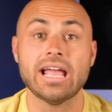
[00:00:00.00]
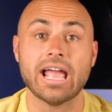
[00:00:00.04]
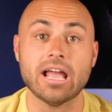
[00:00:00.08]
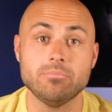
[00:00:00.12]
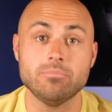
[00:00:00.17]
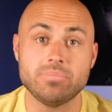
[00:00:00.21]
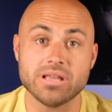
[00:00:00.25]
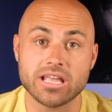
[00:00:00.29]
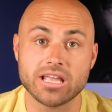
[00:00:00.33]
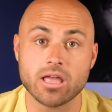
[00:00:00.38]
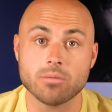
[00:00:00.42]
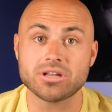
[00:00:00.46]

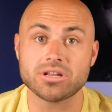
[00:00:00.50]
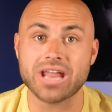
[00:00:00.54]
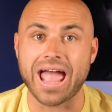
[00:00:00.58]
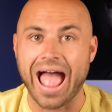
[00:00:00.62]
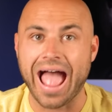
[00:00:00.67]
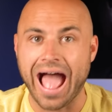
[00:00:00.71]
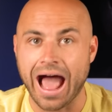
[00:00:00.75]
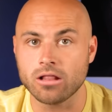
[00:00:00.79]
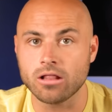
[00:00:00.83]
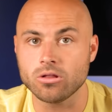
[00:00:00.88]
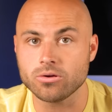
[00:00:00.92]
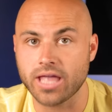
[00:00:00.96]
and being able
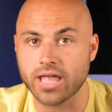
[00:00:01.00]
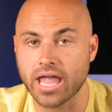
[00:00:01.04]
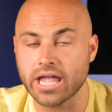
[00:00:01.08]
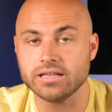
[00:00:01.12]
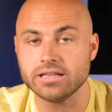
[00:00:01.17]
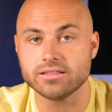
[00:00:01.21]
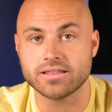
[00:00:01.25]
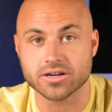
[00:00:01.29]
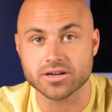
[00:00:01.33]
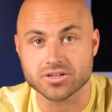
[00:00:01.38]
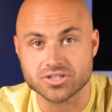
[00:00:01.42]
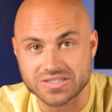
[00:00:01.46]
to
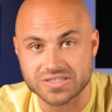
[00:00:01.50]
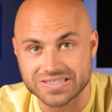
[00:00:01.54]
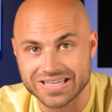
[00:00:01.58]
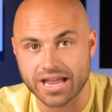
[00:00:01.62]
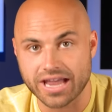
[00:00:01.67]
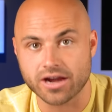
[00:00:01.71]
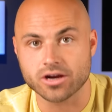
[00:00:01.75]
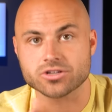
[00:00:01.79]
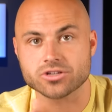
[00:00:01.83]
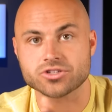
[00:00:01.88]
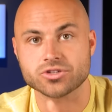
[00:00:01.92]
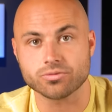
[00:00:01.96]
allocate their
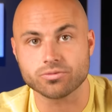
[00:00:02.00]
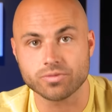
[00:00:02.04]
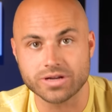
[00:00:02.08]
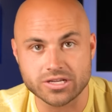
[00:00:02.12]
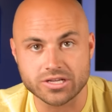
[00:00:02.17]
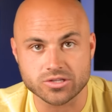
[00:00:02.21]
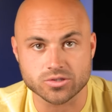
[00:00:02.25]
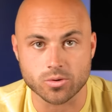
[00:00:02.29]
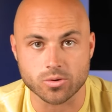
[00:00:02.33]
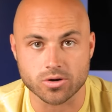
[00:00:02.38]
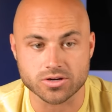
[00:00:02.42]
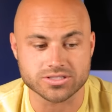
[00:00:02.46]
scarce
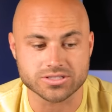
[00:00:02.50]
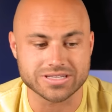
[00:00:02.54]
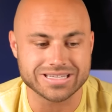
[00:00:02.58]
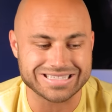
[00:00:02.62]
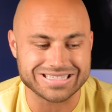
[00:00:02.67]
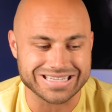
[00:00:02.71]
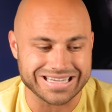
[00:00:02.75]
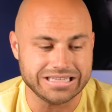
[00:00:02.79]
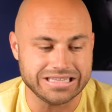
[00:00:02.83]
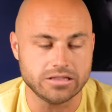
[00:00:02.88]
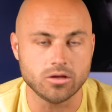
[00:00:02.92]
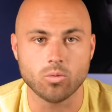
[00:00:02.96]

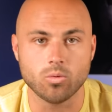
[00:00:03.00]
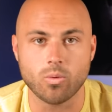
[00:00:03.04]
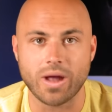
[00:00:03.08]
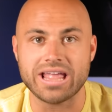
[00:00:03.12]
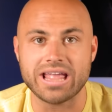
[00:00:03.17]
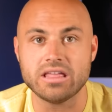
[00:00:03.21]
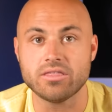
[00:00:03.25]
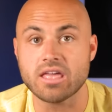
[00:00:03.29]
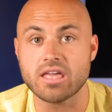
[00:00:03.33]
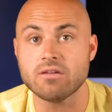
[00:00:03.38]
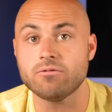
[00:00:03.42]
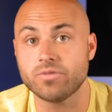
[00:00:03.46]
resources in the
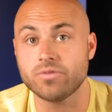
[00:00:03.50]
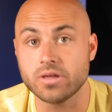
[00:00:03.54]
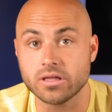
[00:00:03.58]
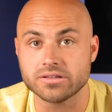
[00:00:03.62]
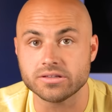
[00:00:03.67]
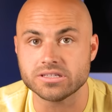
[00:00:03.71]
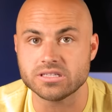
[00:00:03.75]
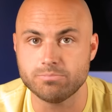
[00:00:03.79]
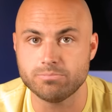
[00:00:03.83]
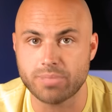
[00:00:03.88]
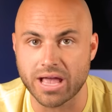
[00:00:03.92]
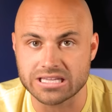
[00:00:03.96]
way they
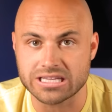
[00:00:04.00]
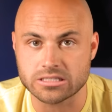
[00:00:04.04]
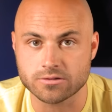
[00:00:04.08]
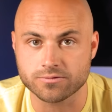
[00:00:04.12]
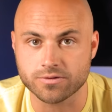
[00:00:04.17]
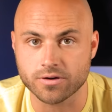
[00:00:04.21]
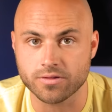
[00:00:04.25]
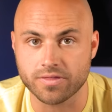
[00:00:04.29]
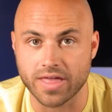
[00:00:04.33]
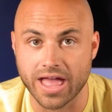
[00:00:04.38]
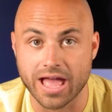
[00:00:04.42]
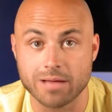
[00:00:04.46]
feel is best
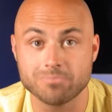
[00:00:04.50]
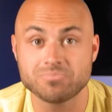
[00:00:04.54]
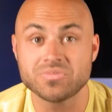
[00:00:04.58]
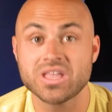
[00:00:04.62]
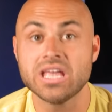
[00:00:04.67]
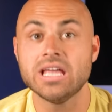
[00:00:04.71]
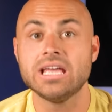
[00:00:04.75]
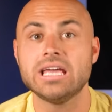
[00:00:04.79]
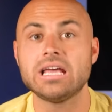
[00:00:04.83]
for them,